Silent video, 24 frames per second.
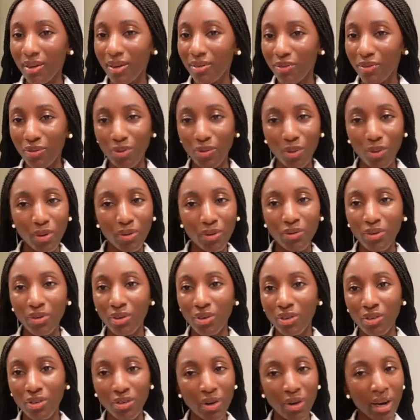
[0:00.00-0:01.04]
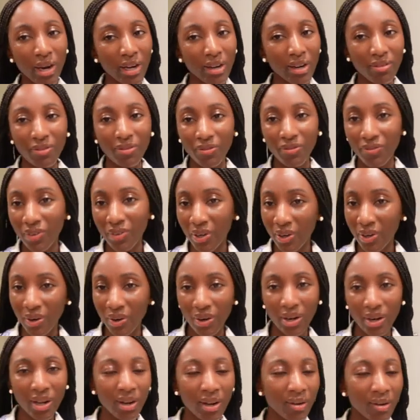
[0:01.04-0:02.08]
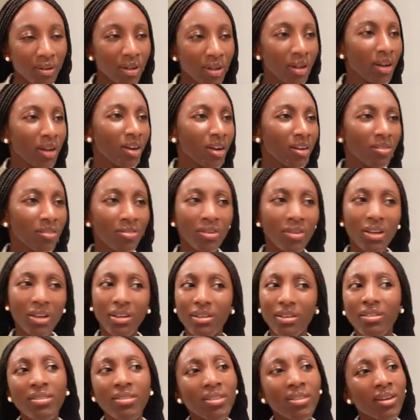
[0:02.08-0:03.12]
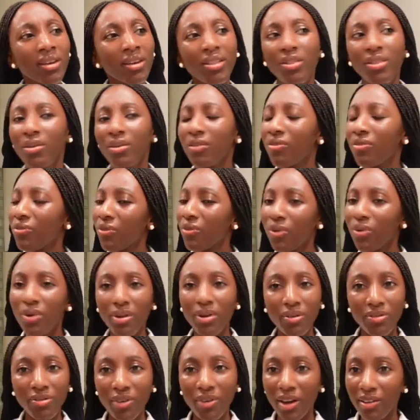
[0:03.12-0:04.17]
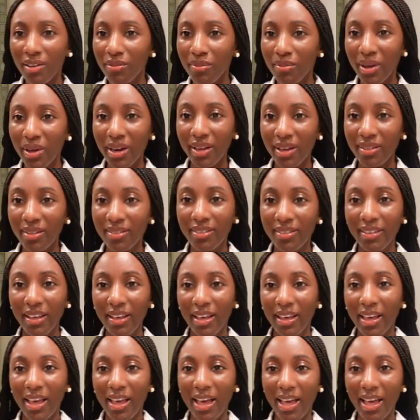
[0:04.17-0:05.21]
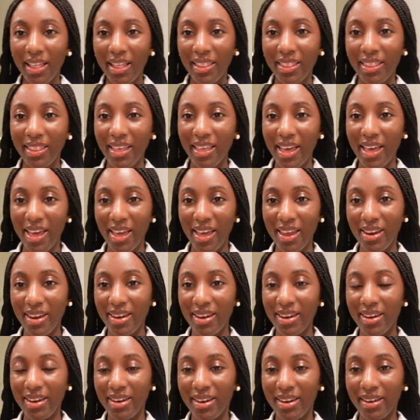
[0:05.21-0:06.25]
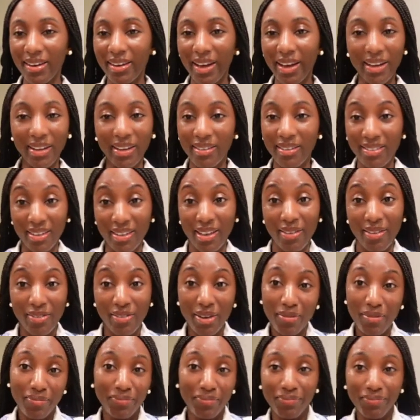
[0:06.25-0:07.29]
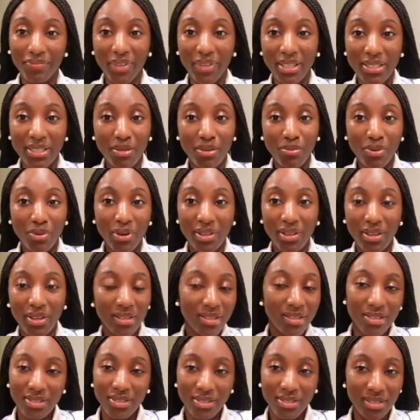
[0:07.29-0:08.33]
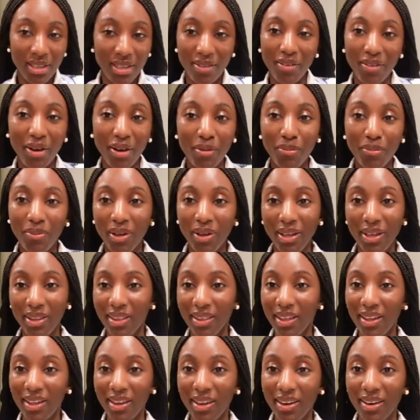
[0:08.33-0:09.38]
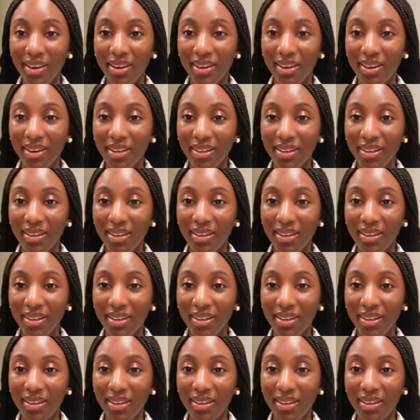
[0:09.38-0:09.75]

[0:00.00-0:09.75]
and forth and trying to figure it out for at least another 4 to 5 minutes. And then I guess they gave up. At some point they just gave up. And then